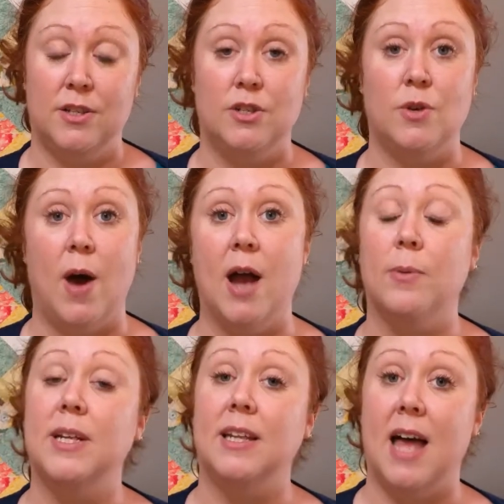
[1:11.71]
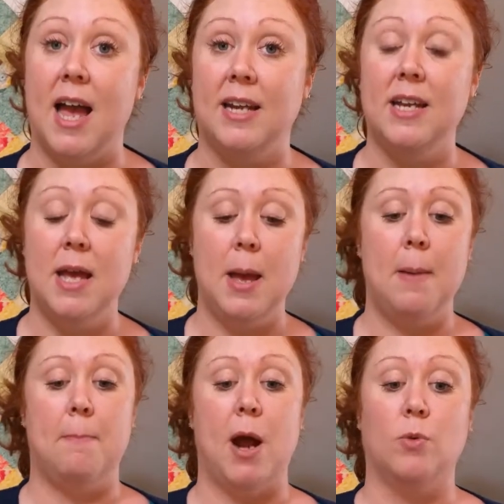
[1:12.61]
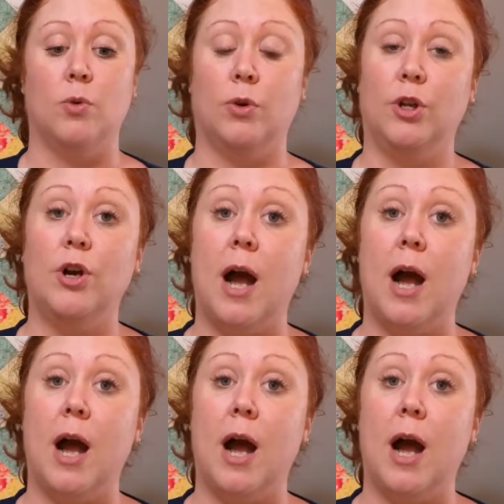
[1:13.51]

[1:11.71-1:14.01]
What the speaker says: So I would line my ruler